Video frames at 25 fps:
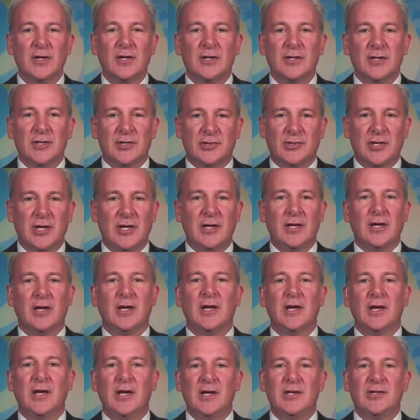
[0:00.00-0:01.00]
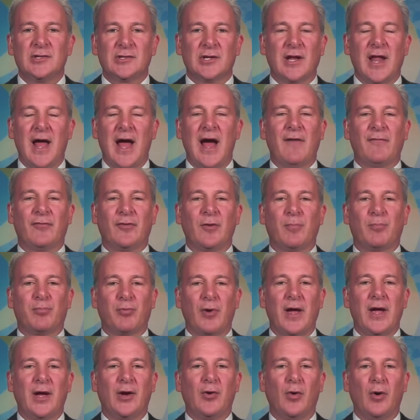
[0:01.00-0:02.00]
You see, he's going to have to
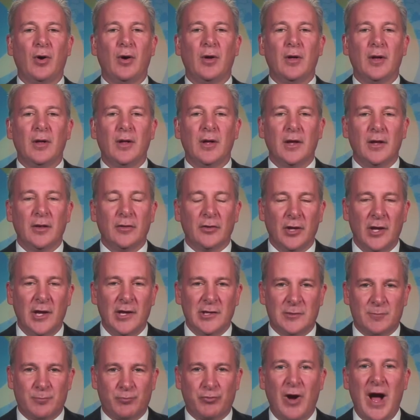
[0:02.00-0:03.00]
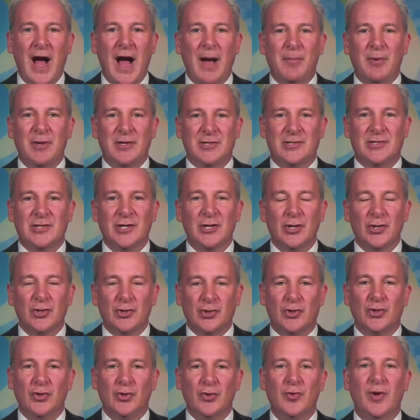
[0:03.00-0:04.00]
break his promise
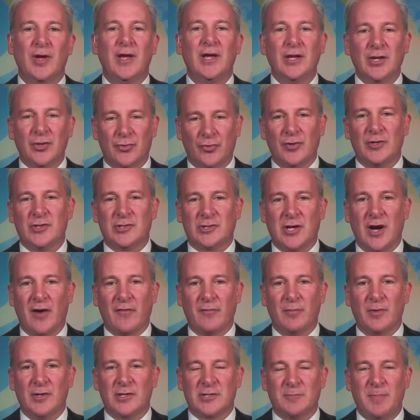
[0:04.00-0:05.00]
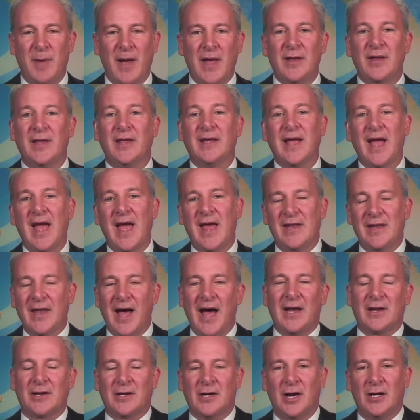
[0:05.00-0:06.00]
to increase government spending and
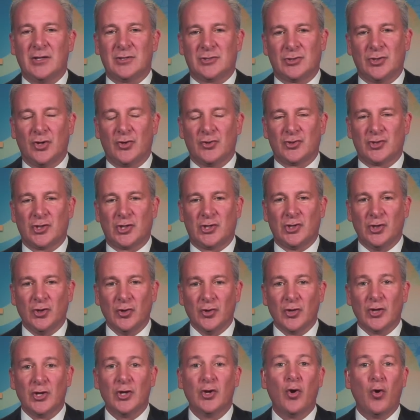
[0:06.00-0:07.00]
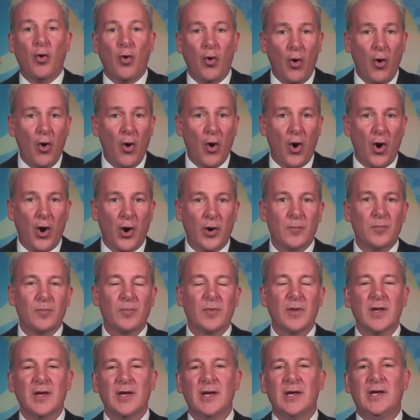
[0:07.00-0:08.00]
not cut Social Security, or
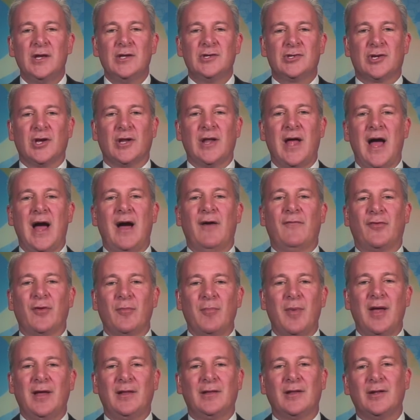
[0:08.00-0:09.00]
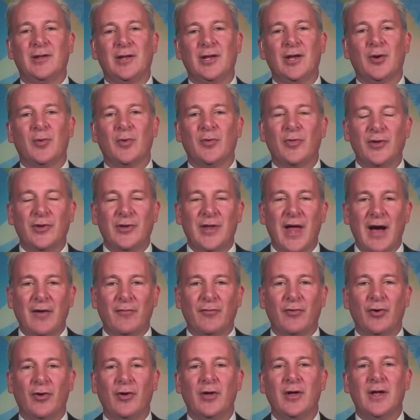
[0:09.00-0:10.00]
he's going to have to make the deal with the
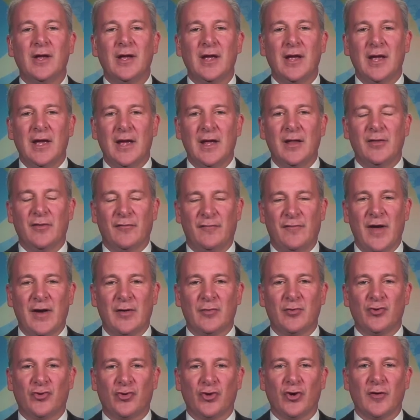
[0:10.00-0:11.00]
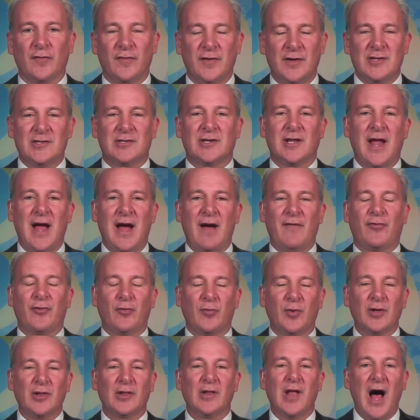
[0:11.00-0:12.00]
devil in the Federal Reserve. He's going to have to
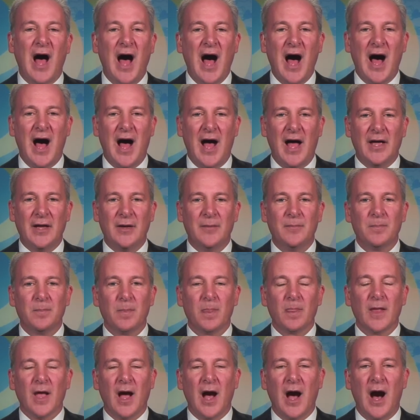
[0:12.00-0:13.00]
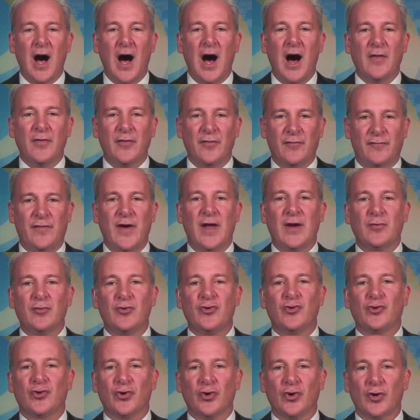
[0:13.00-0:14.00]
rely on the Federal
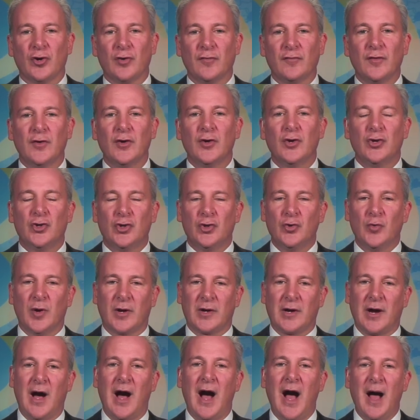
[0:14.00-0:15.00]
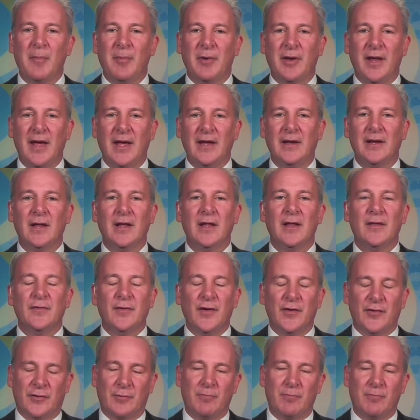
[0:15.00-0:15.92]
Reserve to accommodate this